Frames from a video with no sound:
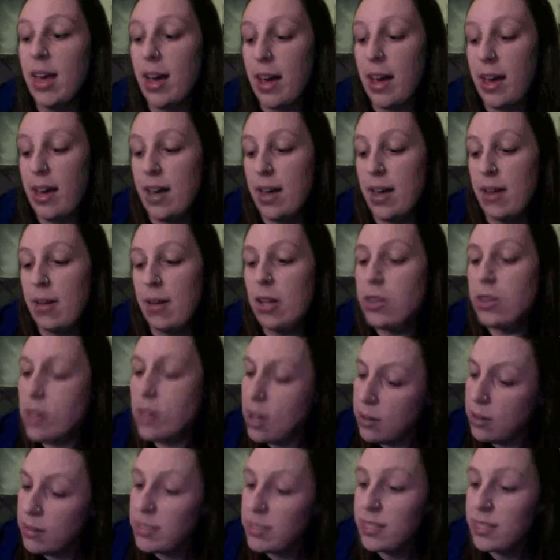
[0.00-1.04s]
uh,
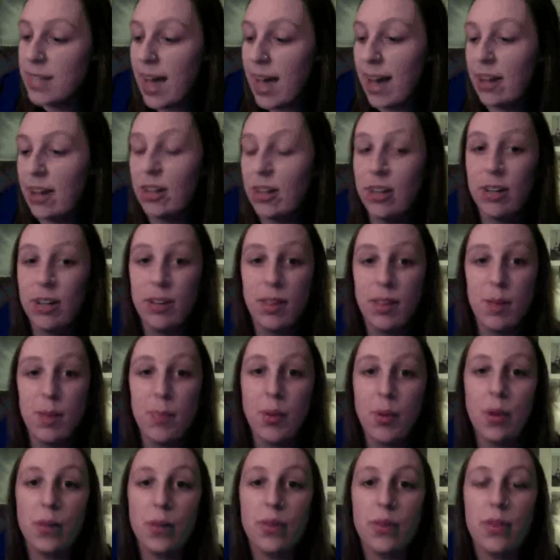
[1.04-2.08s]
along with Slacker, they
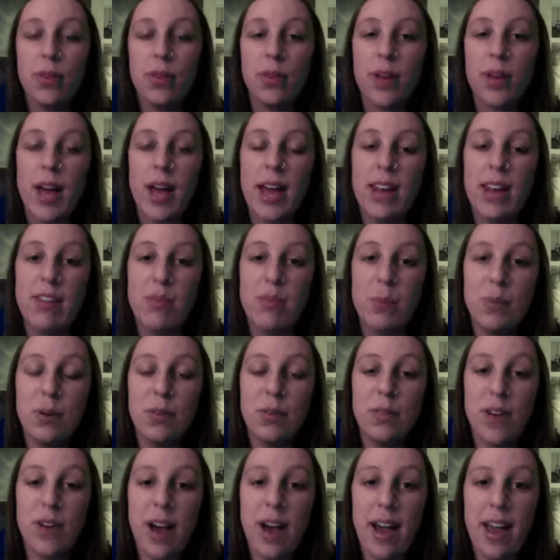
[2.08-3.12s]
both kind of
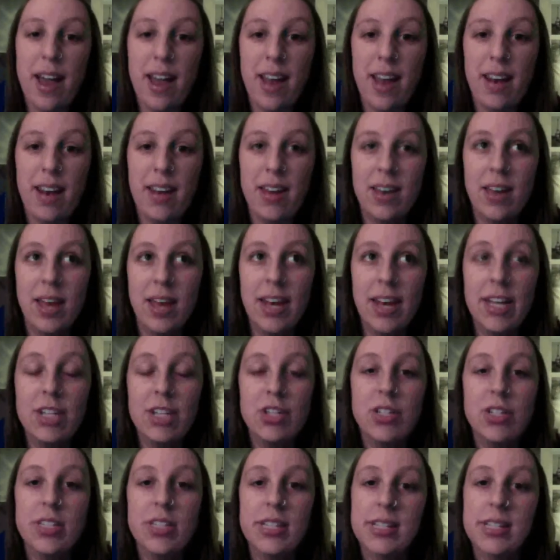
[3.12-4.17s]
provide an
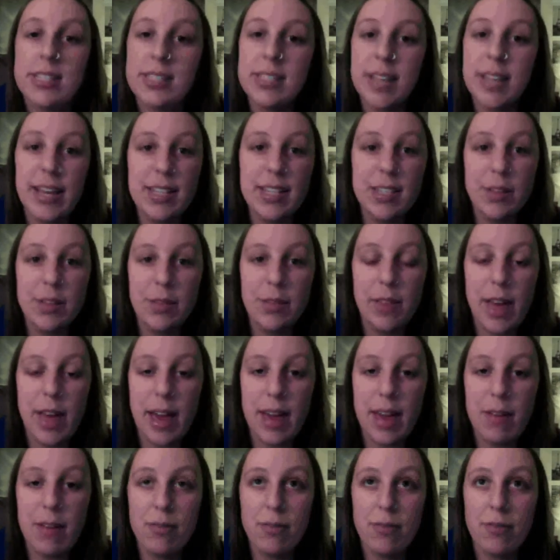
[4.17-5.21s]
interesting slice of
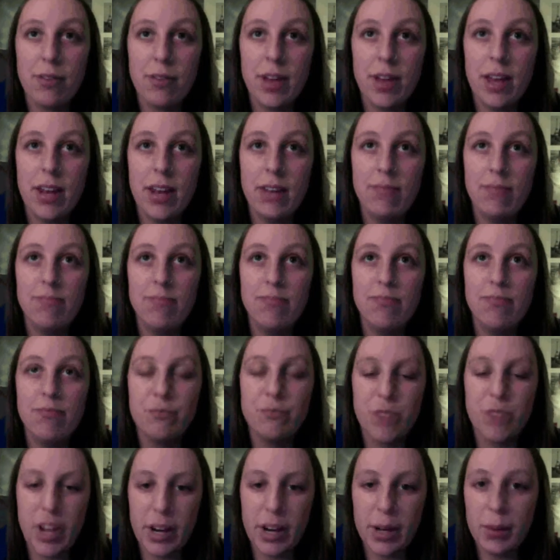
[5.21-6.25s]
life and
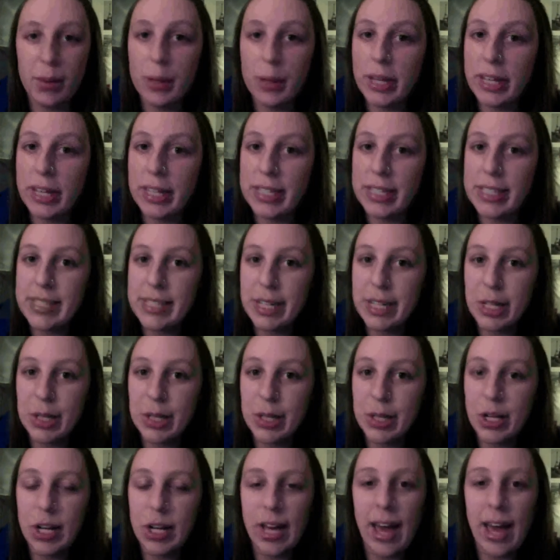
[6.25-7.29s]
very
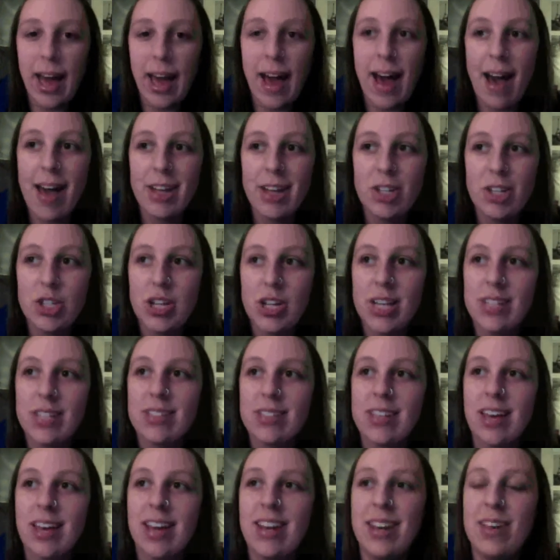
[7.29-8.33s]
realistic look at
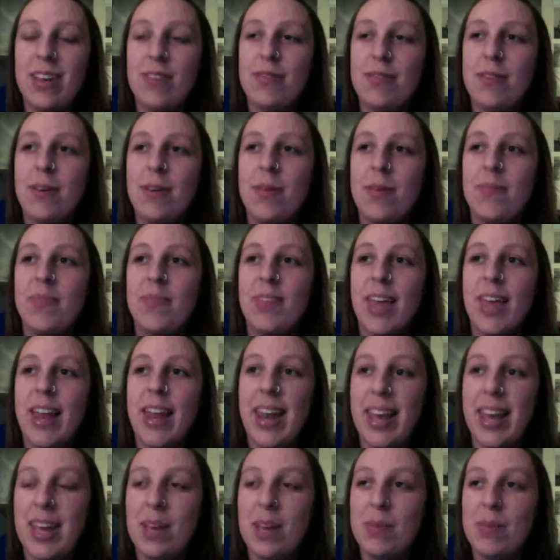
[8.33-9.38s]
just kind of
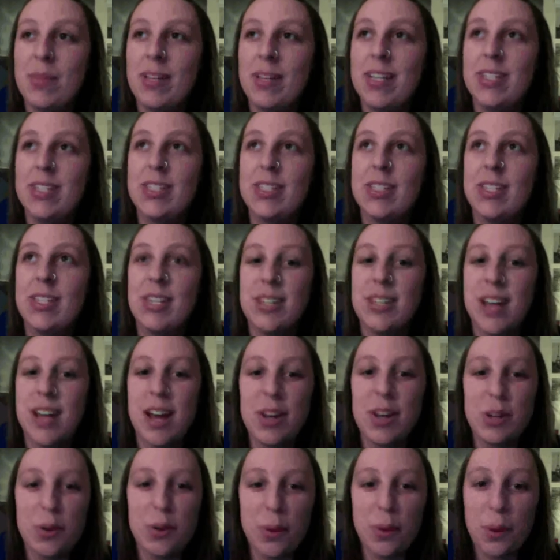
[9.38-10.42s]
that aimless,
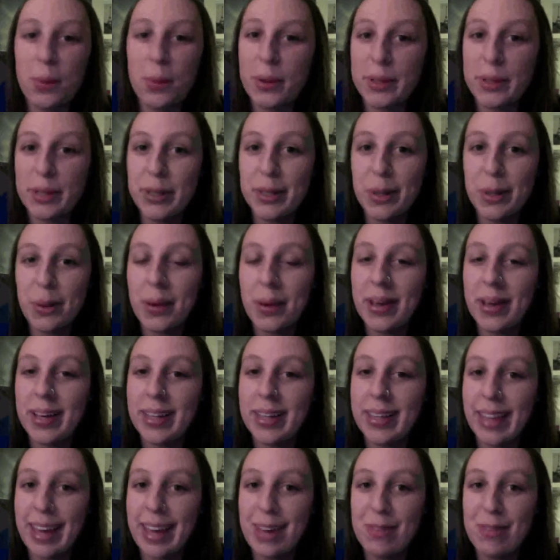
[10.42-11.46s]
not knowing where you're
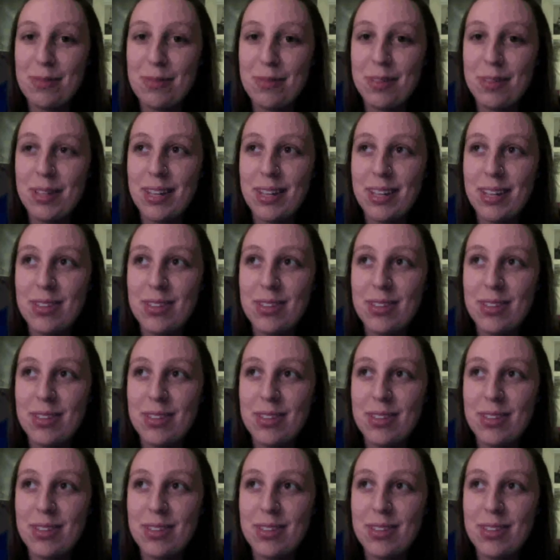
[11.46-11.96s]
going in life